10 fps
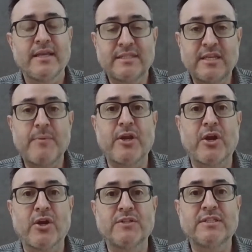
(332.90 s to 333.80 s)

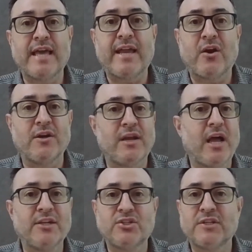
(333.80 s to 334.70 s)
exhibitors that are
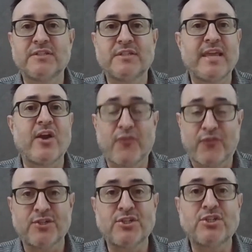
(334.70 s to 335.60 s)
not just there
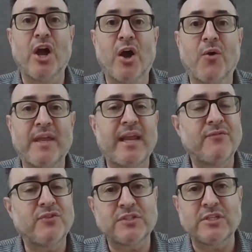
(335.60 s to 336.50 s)
for show, that
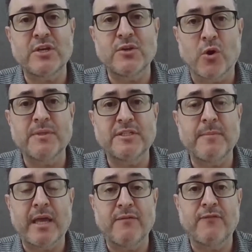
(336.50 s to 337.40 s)
have just an enormous
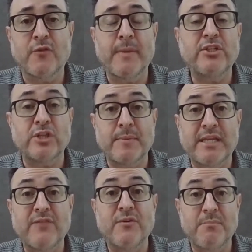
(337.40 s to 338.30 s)
amount of information. I
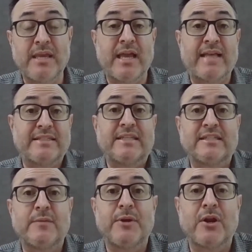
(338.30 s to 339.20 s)
mean, even me as an
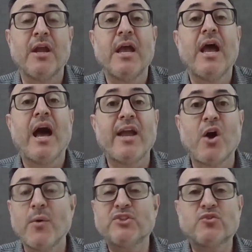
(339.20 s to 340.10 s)
exhibitor, I
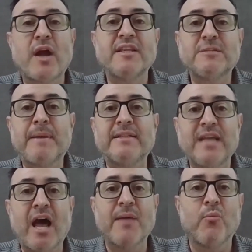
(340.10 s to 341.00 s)
always try to spend
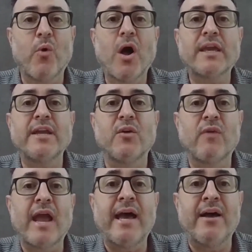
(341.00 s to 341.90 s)
time walking
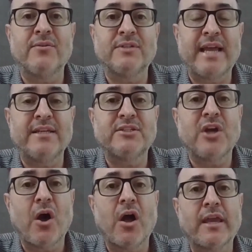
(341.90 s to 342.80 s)
around and
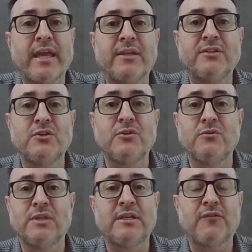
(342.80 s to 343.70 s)
talking
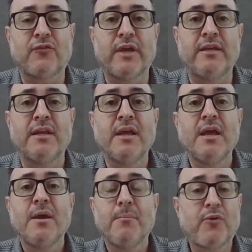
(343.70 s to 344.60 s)
to the different
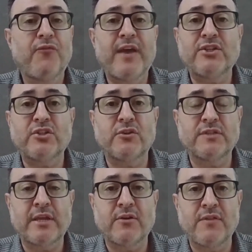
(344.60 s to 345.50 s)

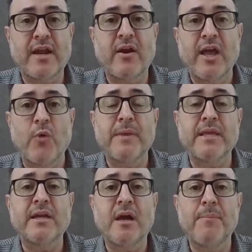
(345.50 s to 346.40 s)
professionals that are there
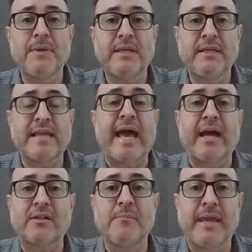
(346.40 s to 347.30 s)
helping companies
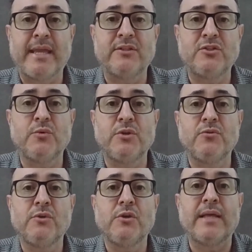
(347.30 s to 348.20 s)
acclimate to a
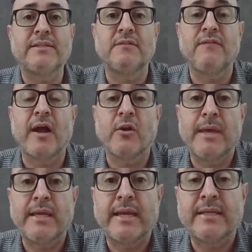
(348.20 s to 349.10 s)
new US
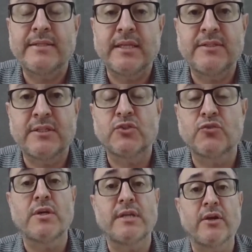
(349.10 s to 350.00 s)
environment. And it's
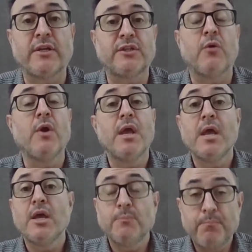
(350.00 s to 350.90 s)
extraordinary. So
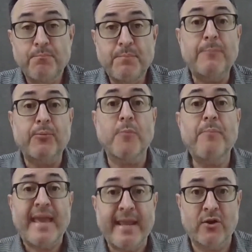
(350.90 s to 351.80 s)
be
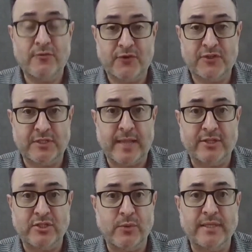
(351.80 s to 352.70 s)
prepared for
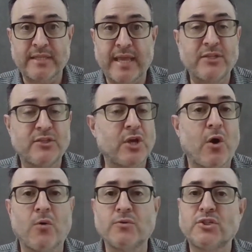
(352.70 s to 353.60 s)
Select USA.
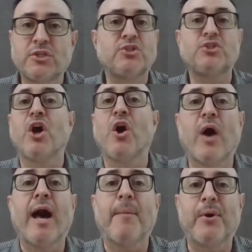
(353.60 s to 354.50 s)
Don't just
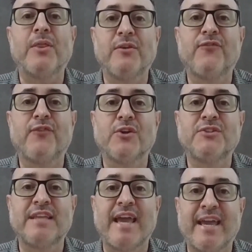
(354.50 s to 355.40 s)
show up on the
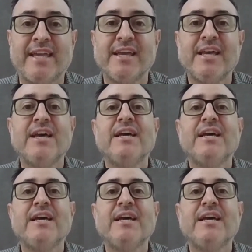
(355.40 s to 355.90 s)
first day.